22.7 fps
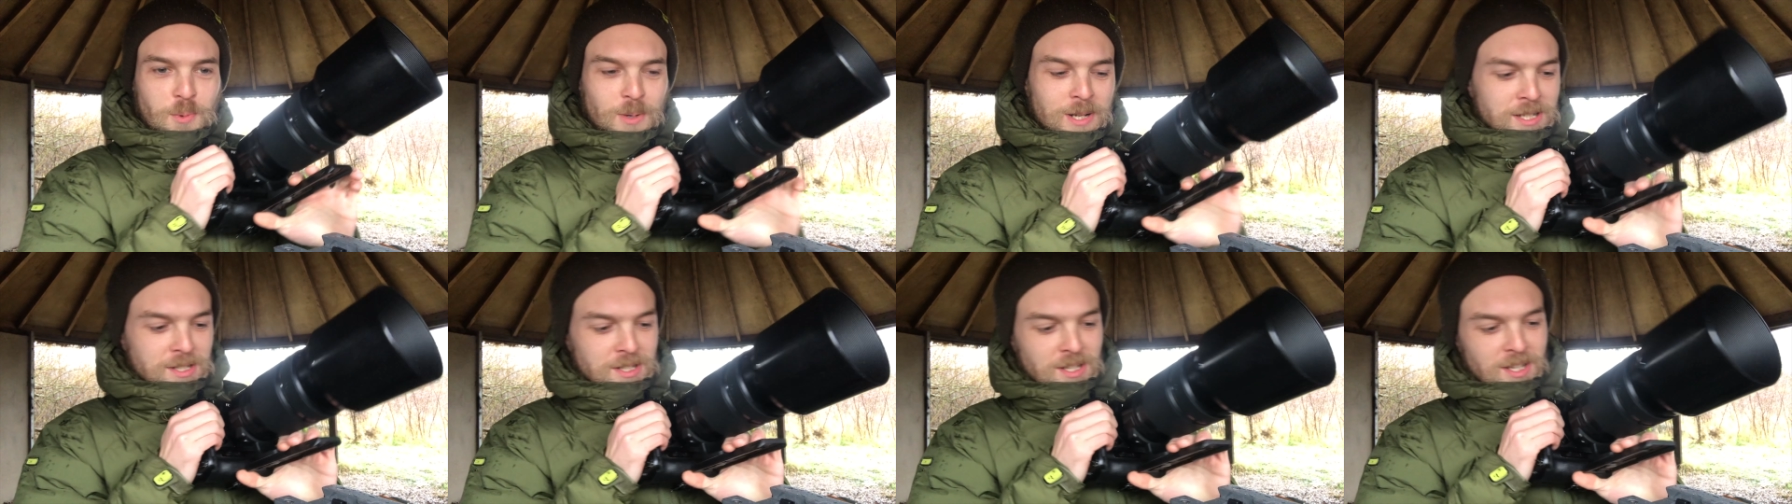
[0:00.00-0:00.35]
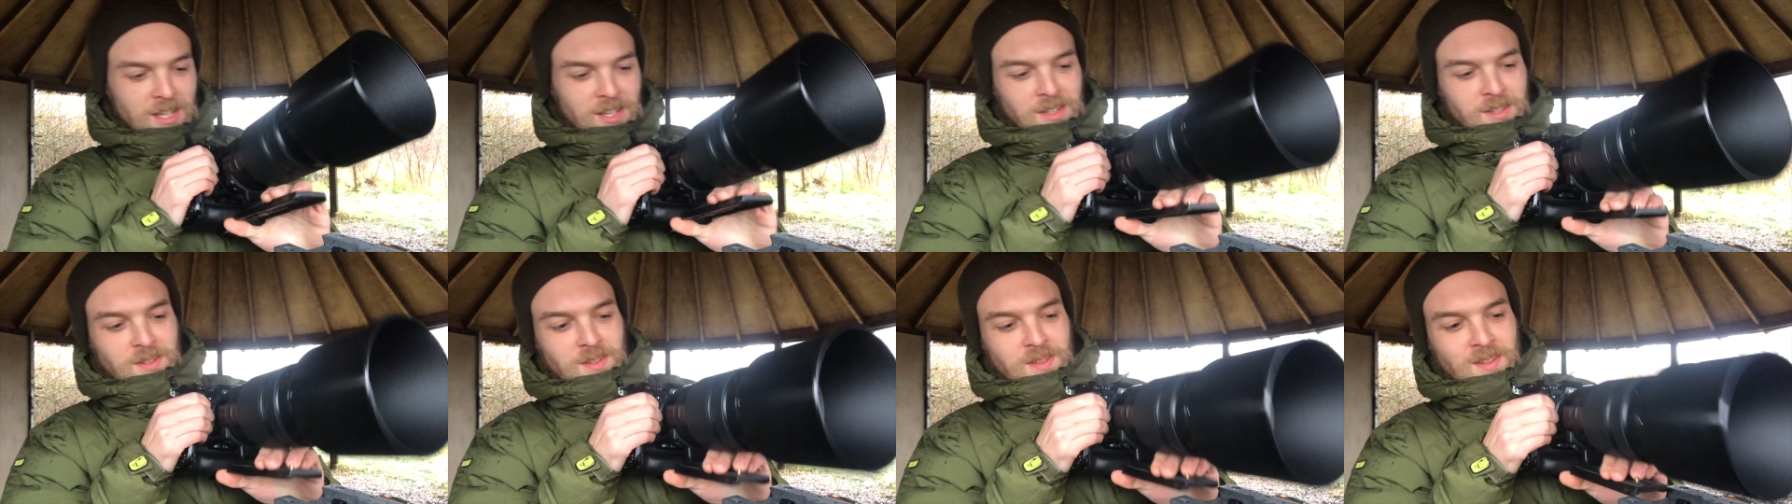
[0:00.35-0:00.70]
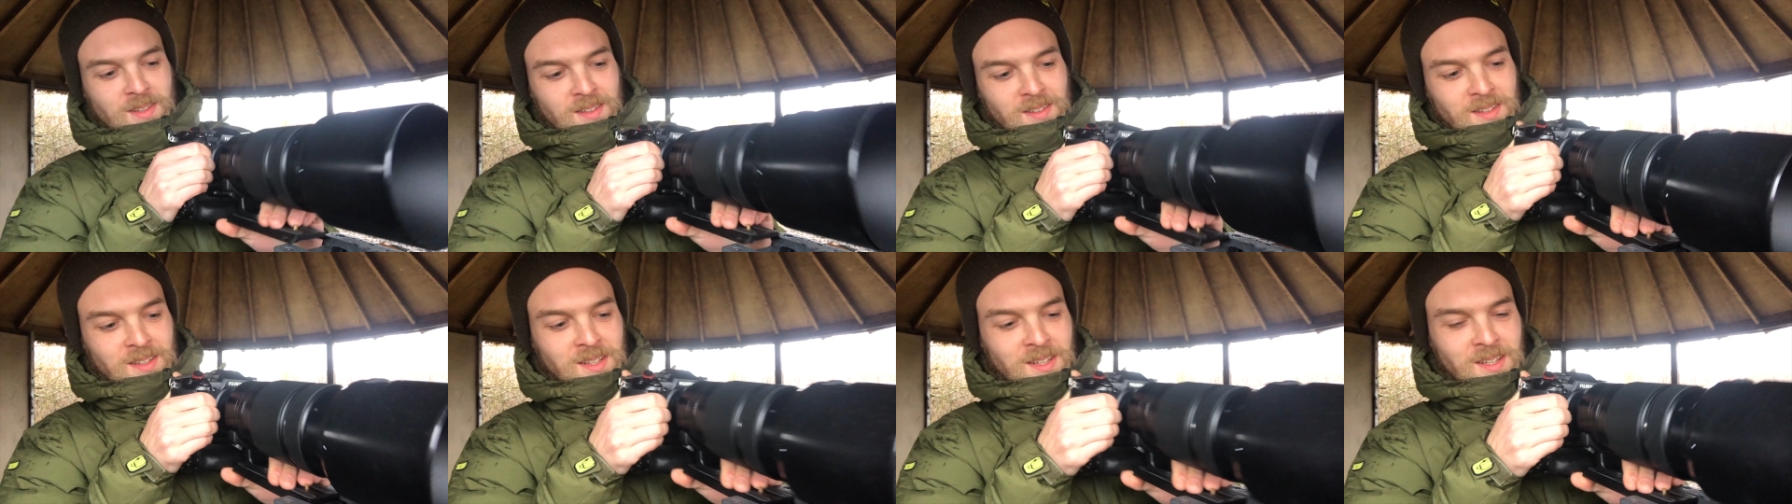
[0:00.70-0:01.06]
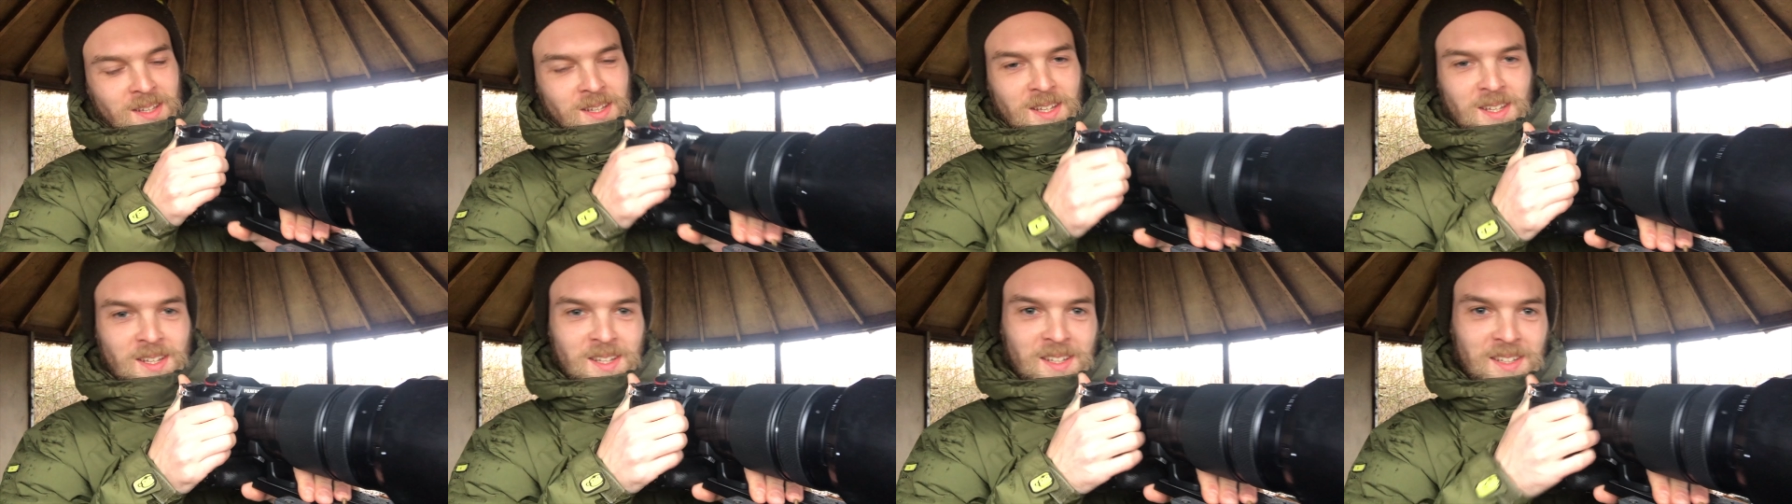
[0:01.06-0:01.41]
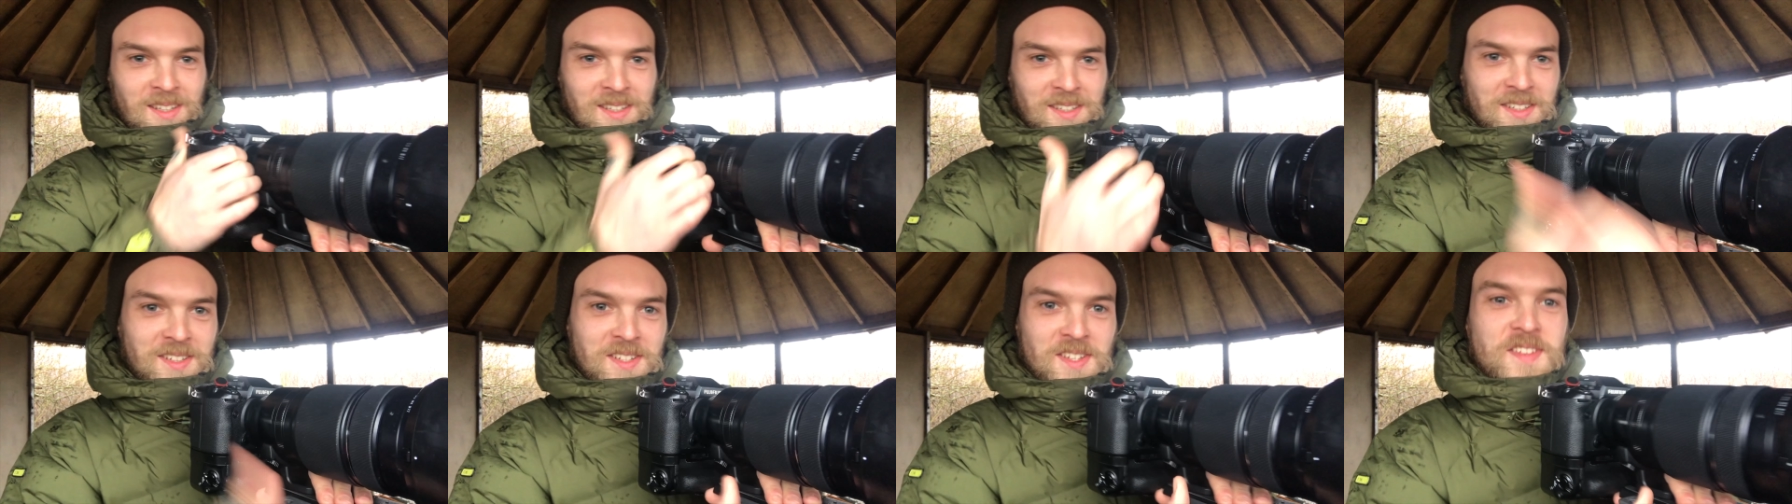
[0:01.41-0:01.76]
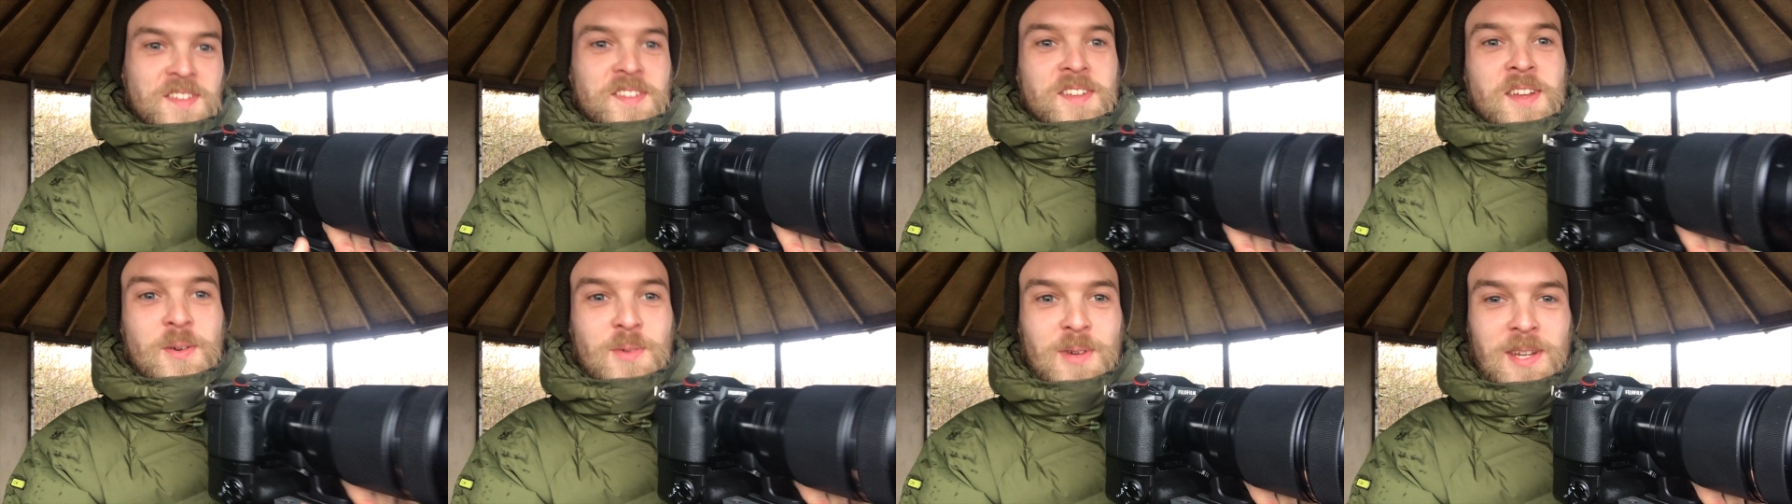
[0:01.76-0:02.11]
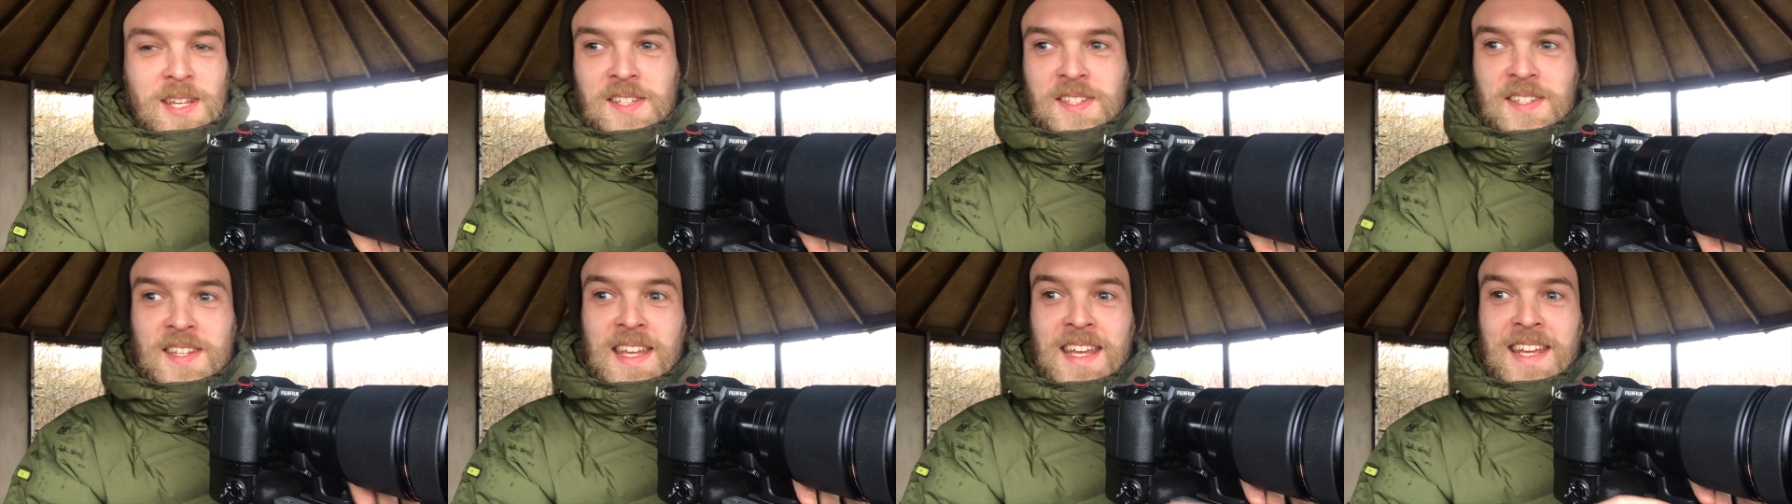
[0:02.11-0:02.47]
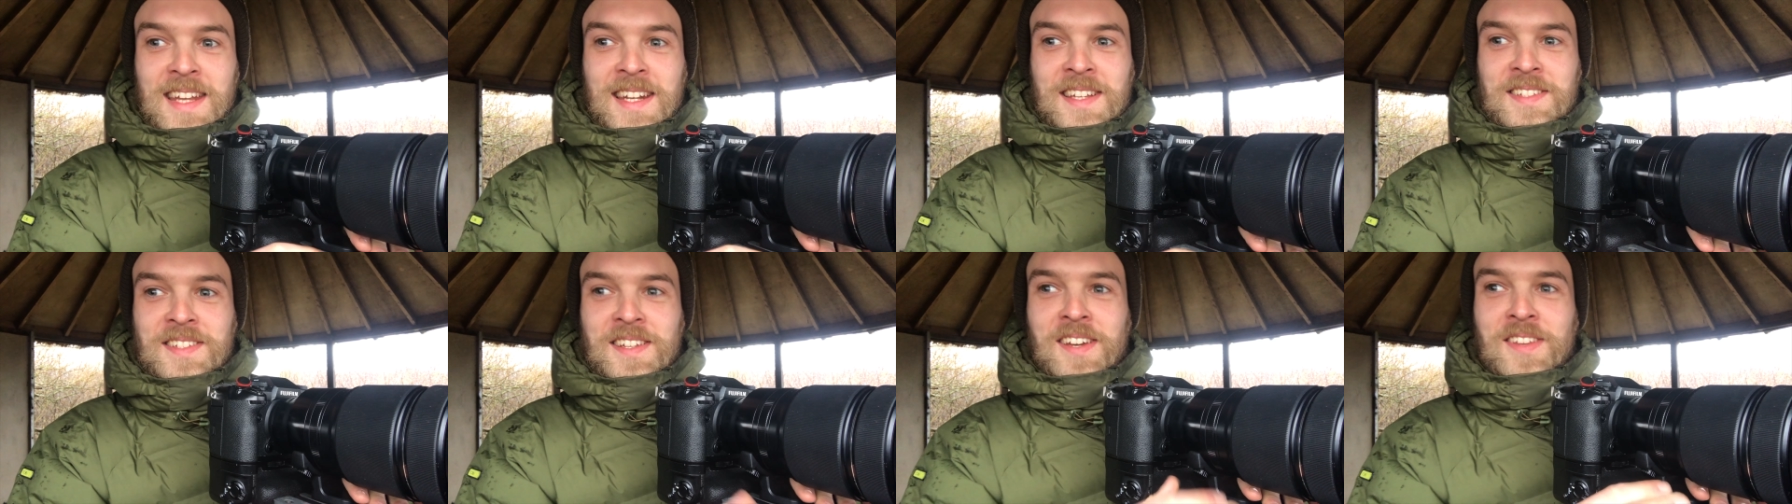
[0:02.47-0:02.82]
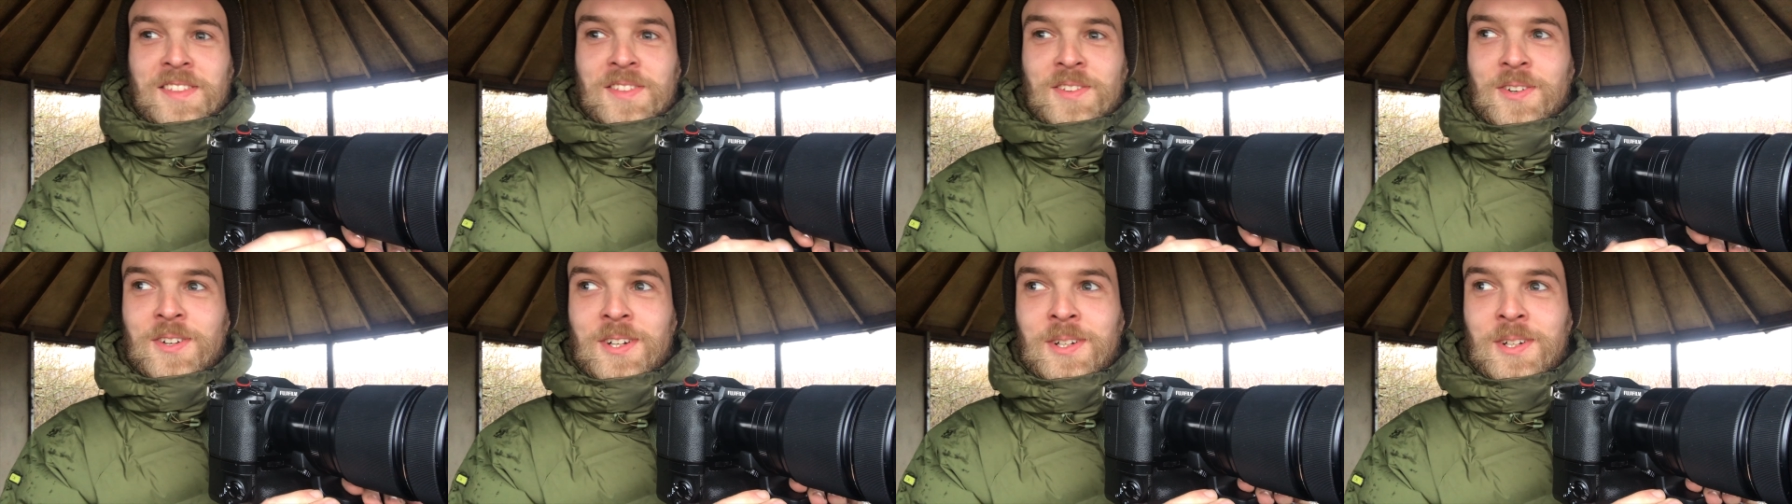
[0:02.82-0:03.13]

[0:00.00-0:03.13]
winter snowy scene as I thought